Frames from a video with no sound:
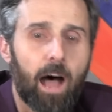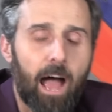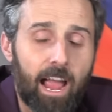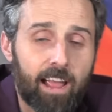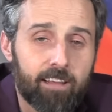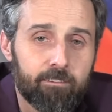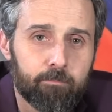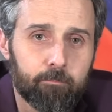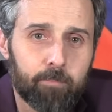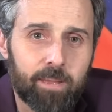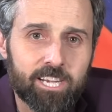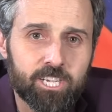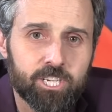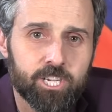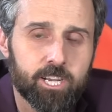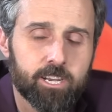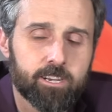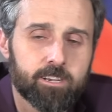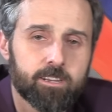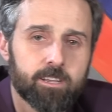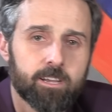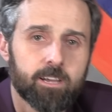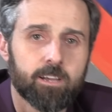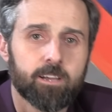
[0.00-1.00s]
I have
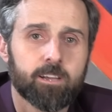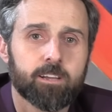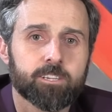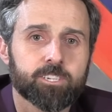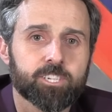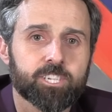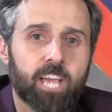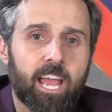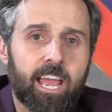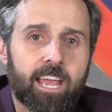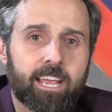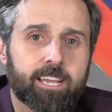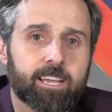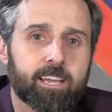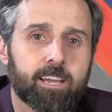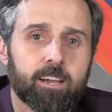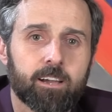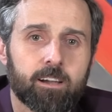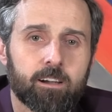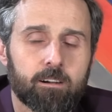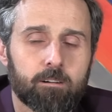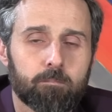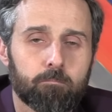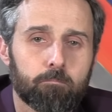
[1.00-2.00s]
mentioned Jake
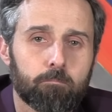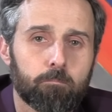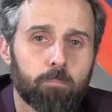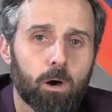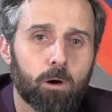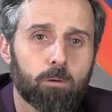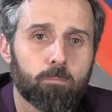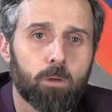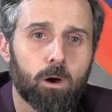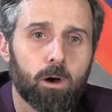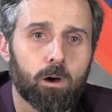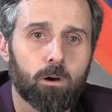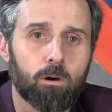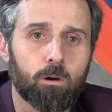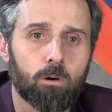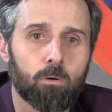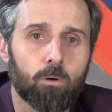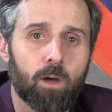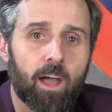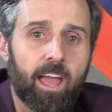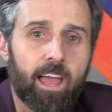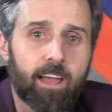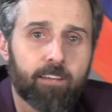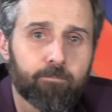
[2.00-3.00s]

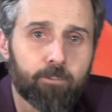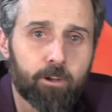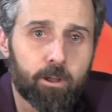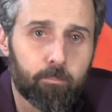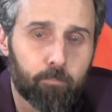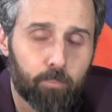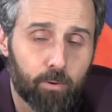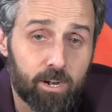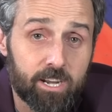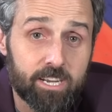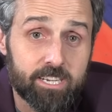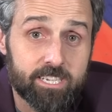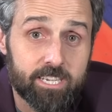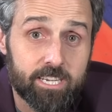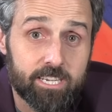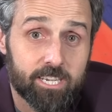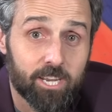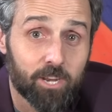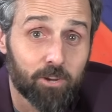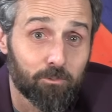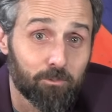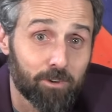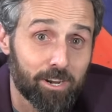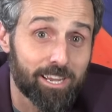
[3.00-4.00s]
Bobo every
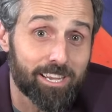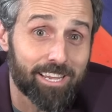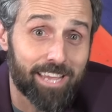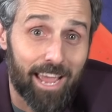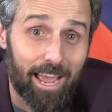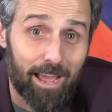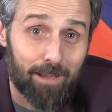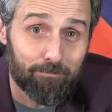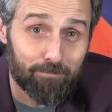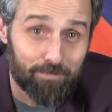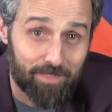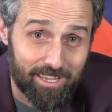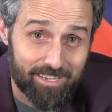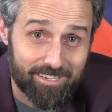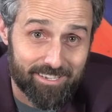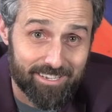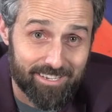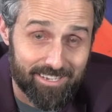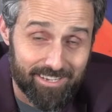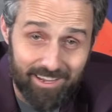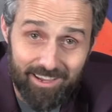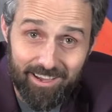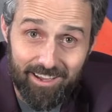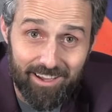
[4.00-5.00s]
preseason recap
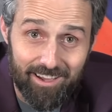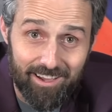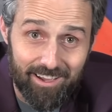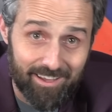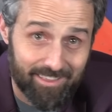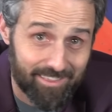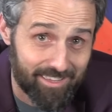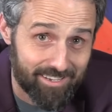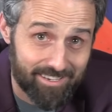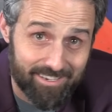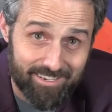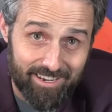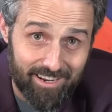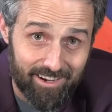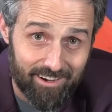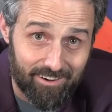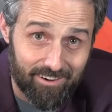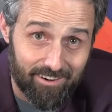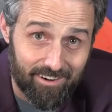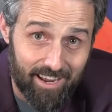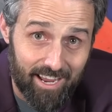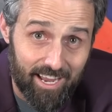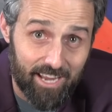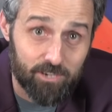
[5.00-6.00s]
this
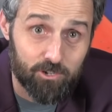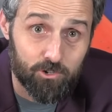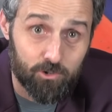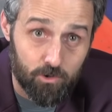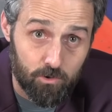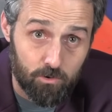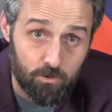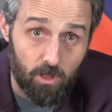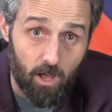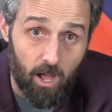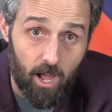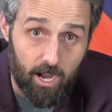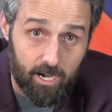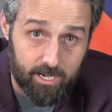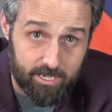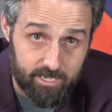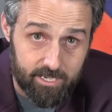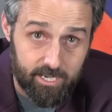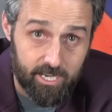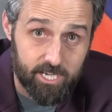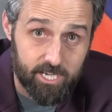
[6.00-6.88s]
year. And Drew Locke